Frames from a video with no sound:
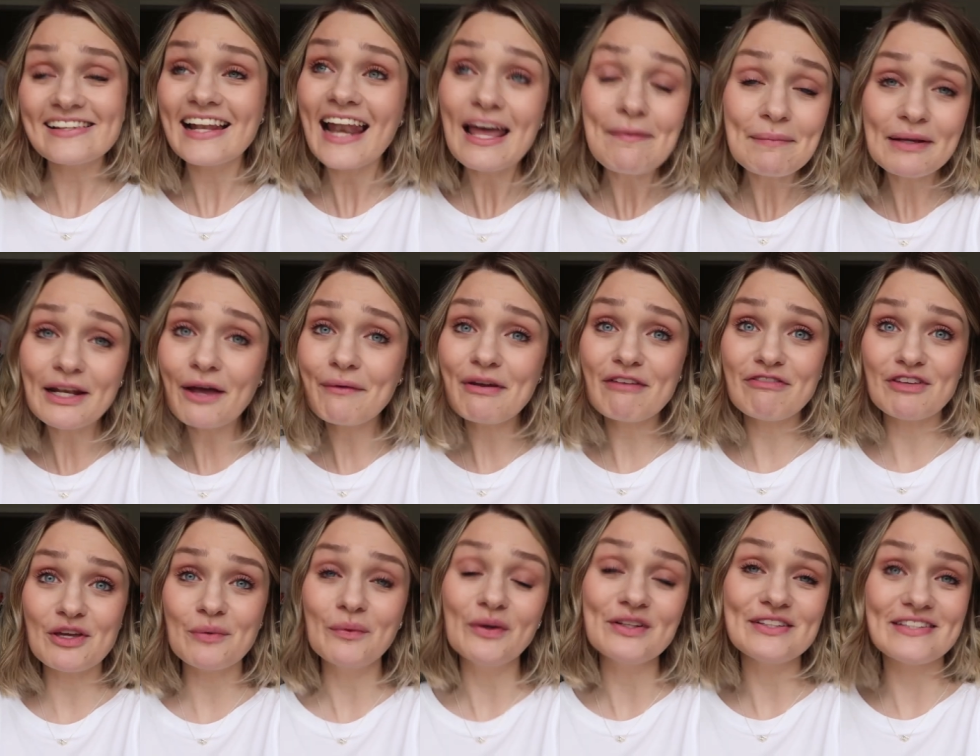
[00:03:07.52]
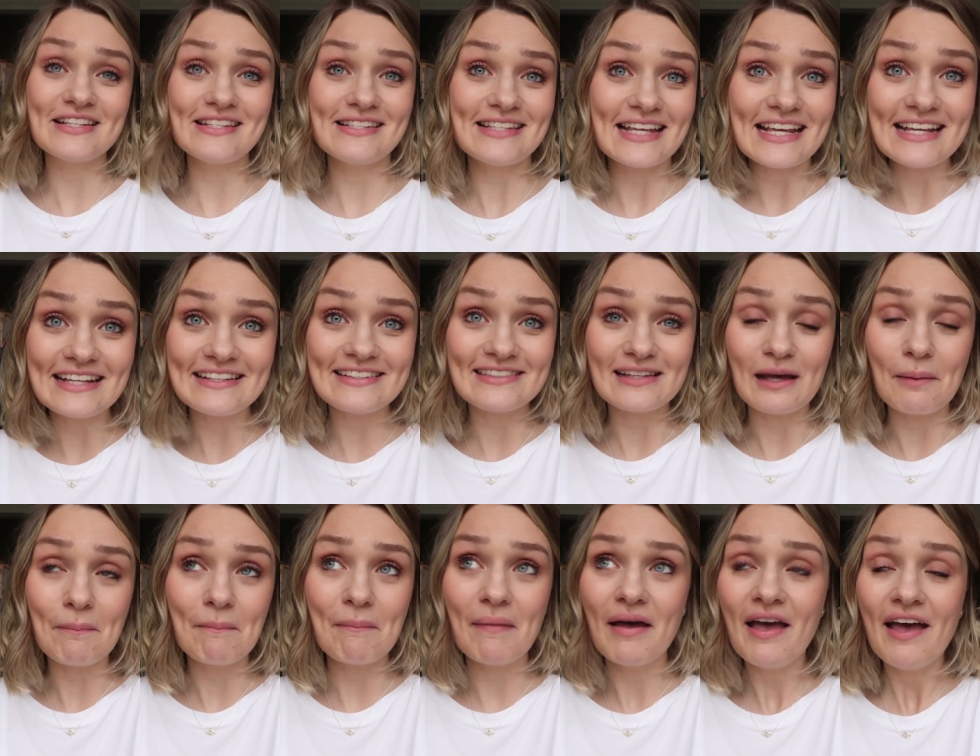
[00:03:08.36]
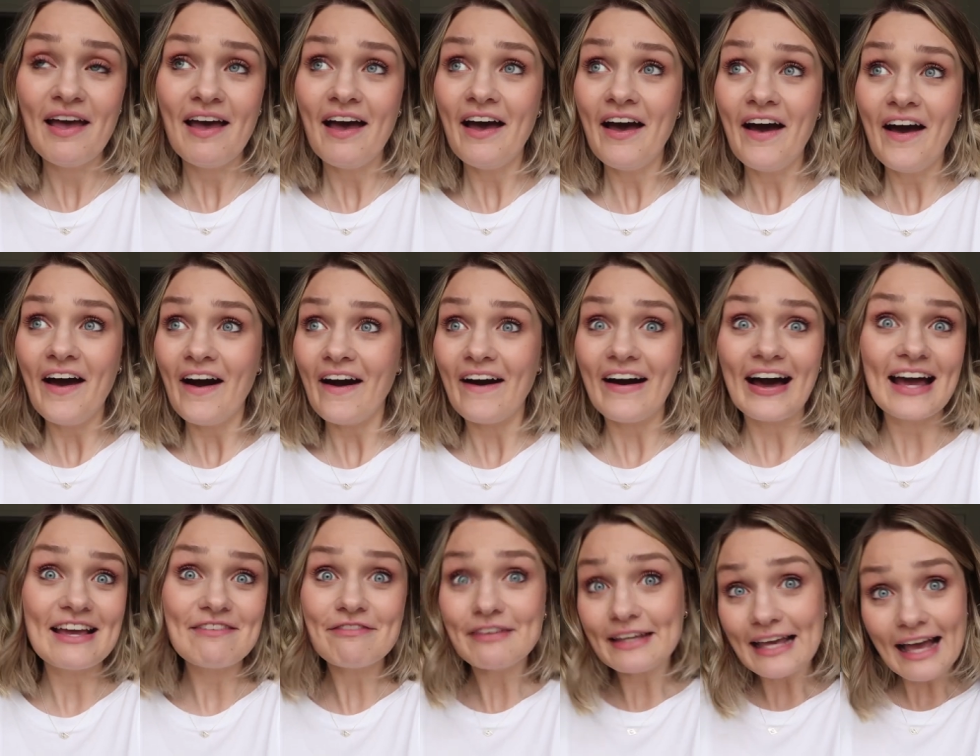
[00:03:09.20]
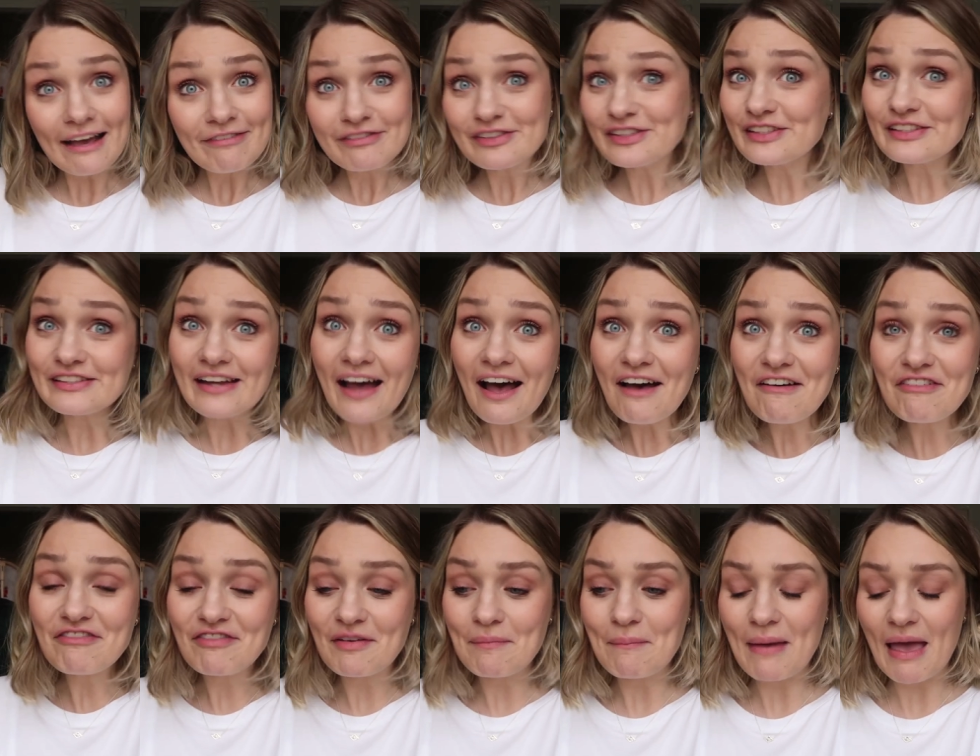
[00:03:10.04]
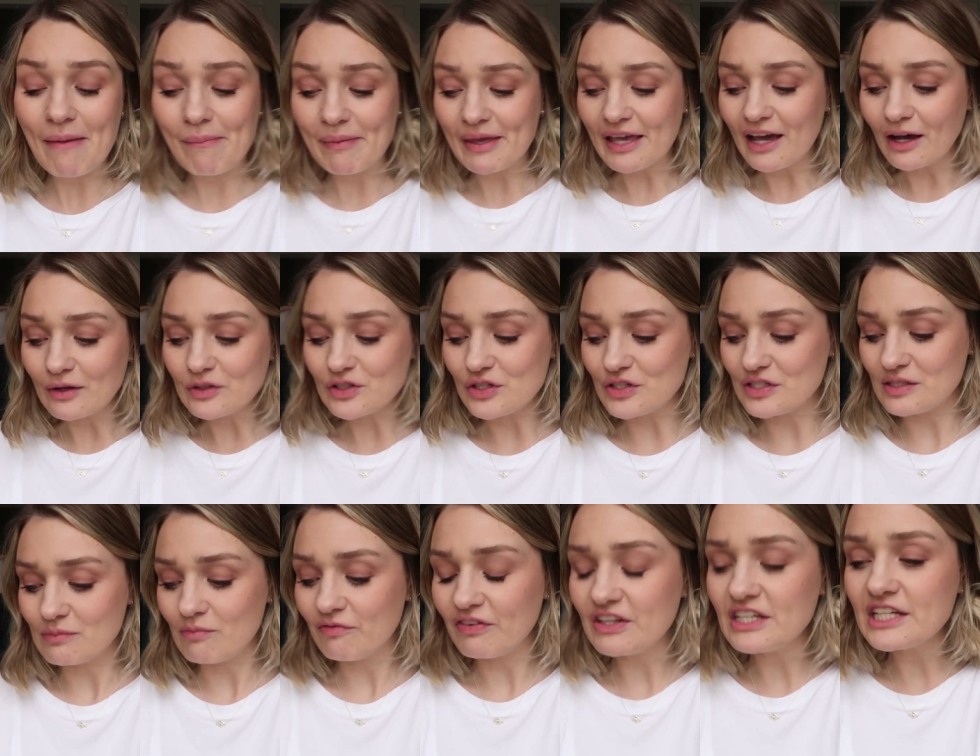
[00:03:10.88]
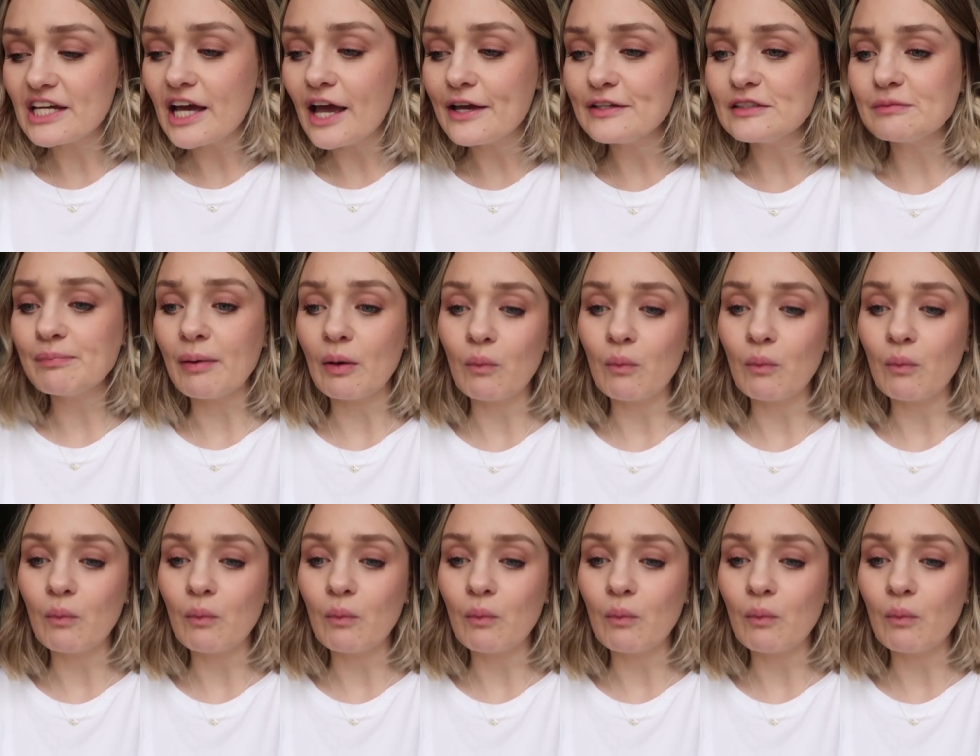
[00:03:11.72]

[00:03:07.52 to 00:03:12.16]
let me know if you want to see some IVF stuff and maybe I'll do some videos.